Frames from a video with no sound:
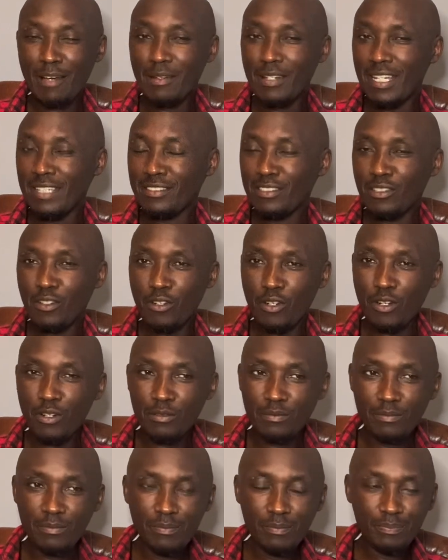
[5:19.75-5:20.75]
doesn't grow.
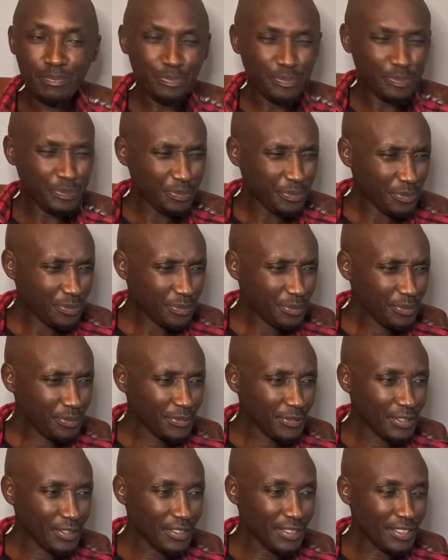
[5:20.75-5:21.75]

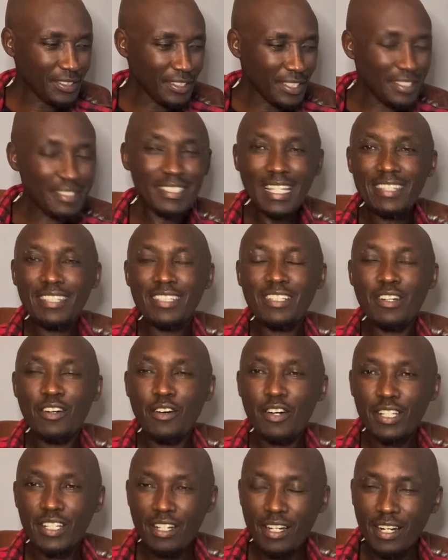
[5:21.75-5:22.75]
There's nothing
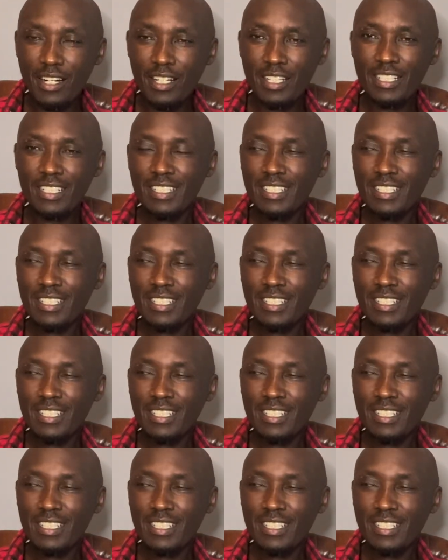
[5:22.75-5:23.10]
going on.